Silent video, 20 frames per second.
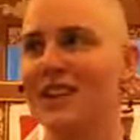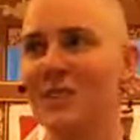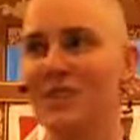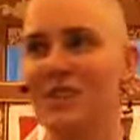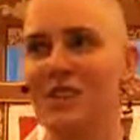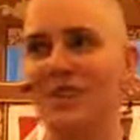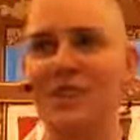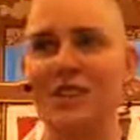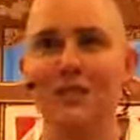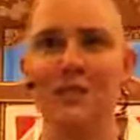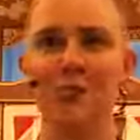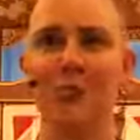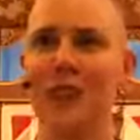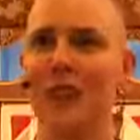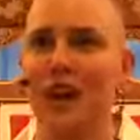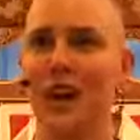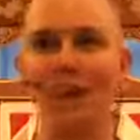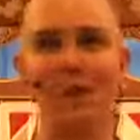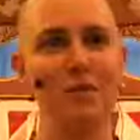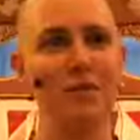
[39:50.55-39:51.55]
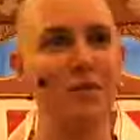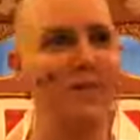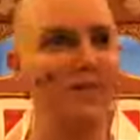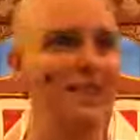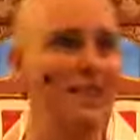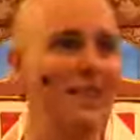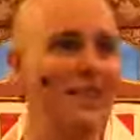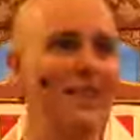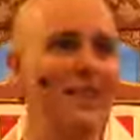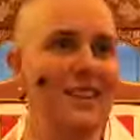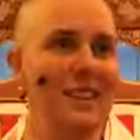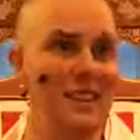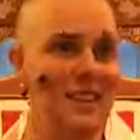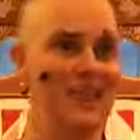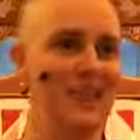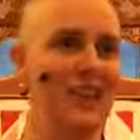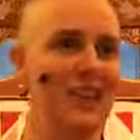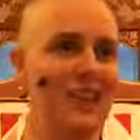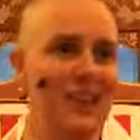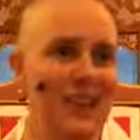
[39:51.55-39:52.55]
we just blob.
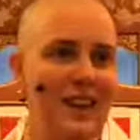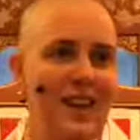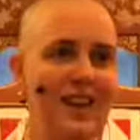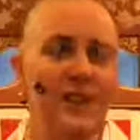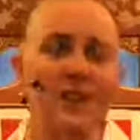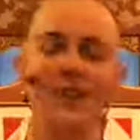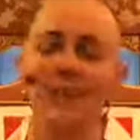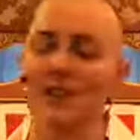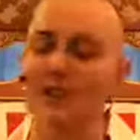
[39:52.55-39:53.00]
Yeah.